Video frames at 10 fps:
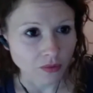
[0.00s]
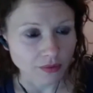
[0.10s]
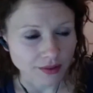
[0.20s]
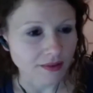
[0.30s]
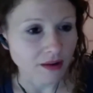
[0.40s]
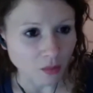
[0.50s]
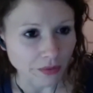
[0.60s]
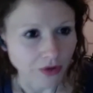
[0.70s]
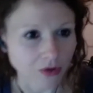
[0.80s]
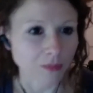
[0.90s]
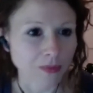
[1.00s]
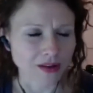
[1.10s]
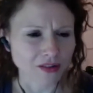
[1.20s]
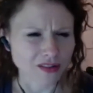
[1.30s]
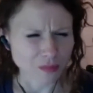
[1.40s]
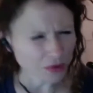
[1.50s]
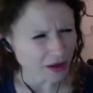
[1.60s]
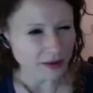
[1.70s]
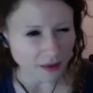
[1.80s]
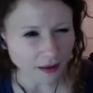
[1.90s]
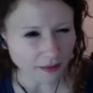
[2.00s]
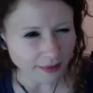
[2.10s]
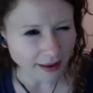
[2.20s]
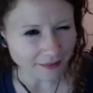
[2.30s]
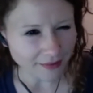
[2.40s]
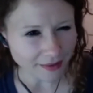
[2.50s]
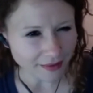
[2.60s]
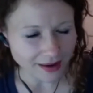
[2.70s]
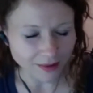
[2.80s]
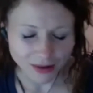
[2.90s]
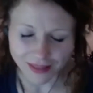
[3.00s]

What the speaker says: It's not weird, but pretty young to have like, anyway, this is